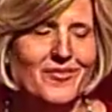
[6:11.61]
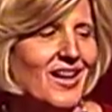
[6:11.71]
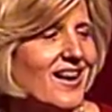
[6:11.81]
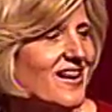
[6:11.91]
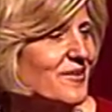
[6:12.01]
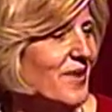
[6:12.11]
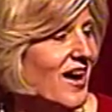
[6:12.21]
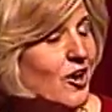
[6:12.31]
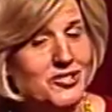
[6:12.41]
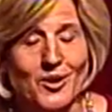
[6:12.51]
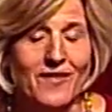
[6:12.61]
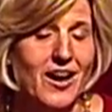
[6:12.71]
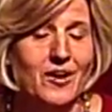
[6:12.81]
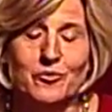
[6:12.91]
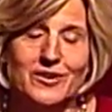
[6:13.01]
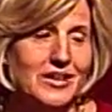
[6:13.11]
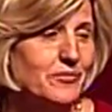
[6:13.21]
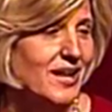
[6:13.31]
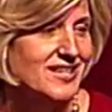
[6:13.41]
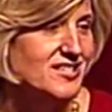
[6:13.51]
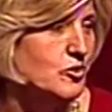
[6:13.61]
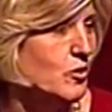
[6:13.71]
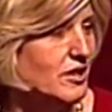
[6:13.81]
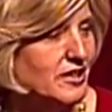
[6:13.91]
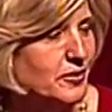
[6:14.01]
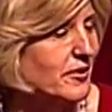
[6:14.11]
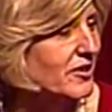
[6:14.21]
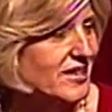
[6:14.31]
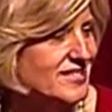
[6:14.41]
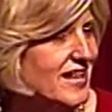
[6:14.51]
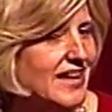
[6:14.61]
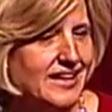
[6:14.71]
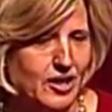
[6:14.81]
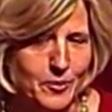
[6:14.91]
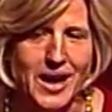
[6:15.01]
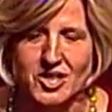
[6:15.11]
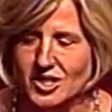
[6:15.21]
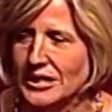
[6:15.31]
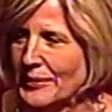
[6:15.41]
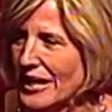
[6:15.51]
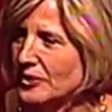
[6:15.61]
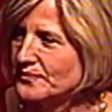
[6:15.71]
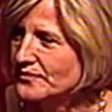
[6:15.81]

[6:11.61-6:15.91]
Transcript: I really am blessed to work in communities that I care passionately about.